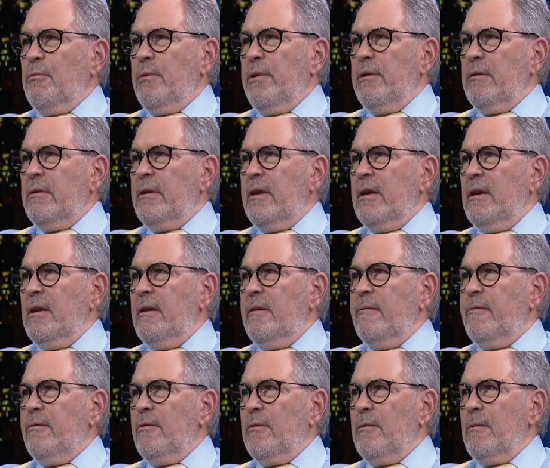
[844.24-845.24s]
real key
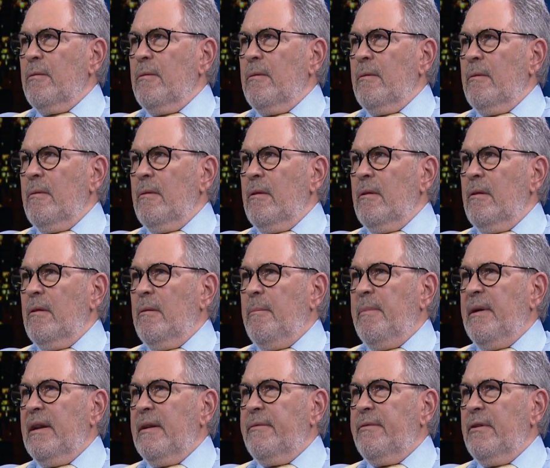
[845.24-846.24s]
for the
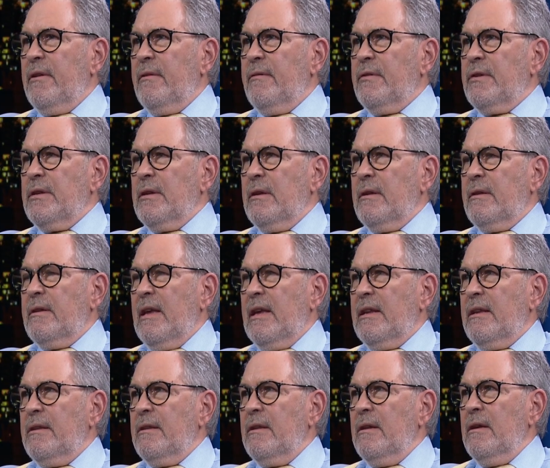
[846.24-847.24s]
benefit of a
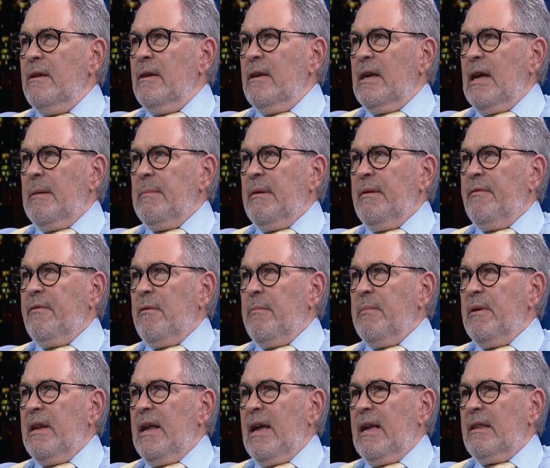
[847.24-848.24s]
tenant coming from
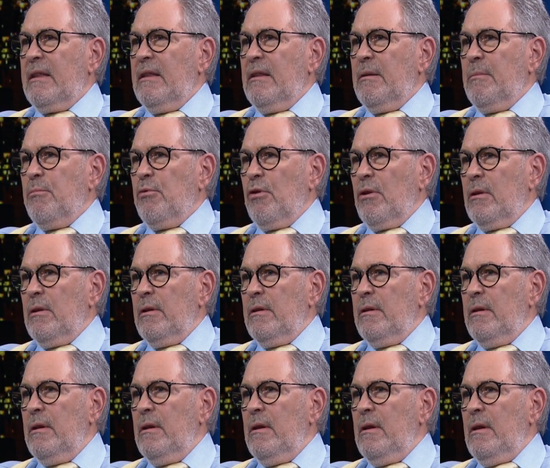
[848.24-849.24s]
Manhattan to
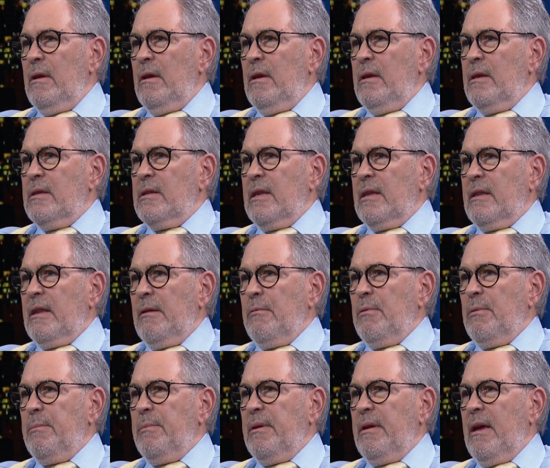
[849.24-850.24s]
Brooklyn is that they
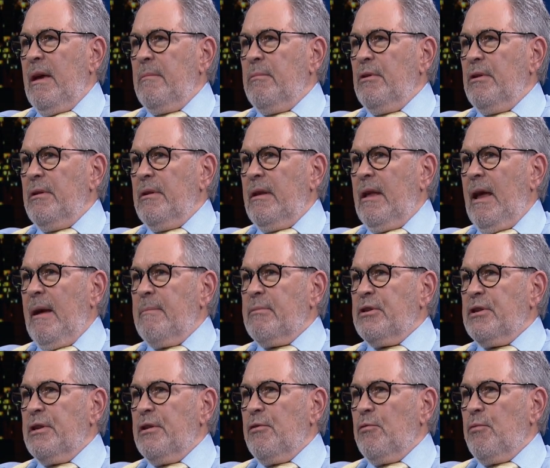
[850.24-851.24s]
would be able to
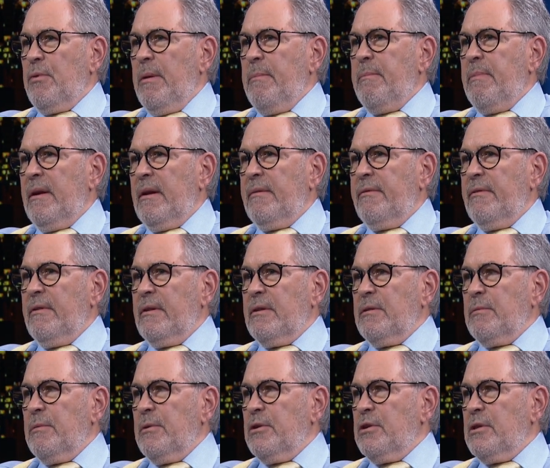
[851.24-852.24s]
capture the REIT
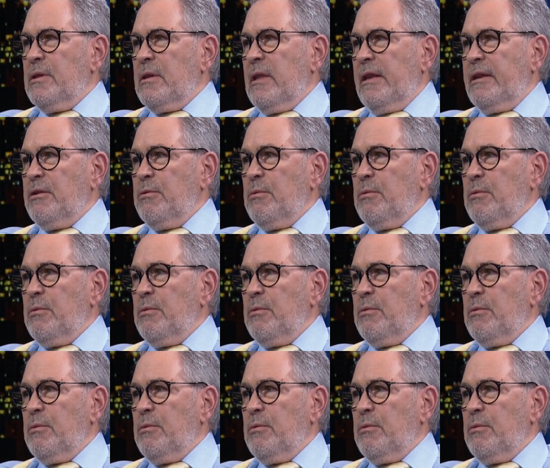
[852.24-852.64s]
benefits, which is like